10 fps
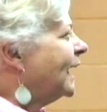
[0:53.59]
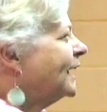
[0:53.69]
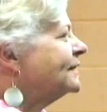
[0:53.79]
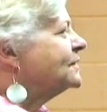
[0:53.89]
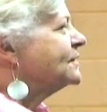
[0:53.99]

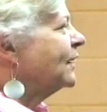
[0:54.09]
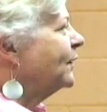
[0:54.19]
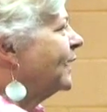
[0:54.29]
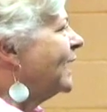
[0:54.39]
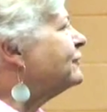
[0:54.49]
And
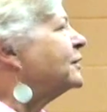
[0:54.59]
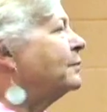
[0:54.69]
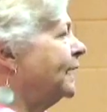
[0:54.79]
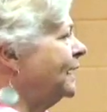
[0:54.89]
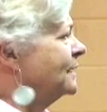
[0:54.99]
so
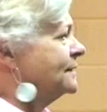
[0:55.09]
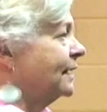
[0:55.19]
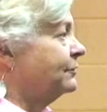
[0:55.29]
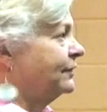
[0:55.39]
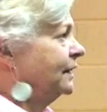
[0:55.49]
everybody ends
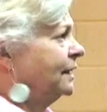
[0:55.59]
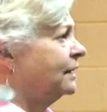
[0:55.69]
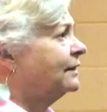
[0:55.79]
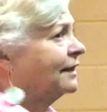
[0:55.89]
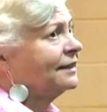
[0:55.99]
up
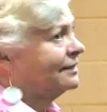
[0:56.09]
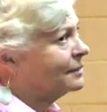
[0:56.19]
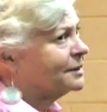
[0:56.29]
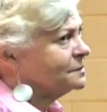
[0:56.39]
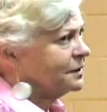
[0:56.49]
feeling like
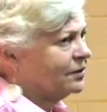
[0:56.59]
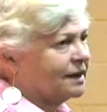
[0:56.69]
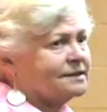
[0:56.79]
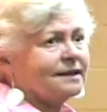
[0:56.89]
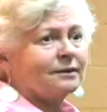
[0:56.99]
they must be crazy,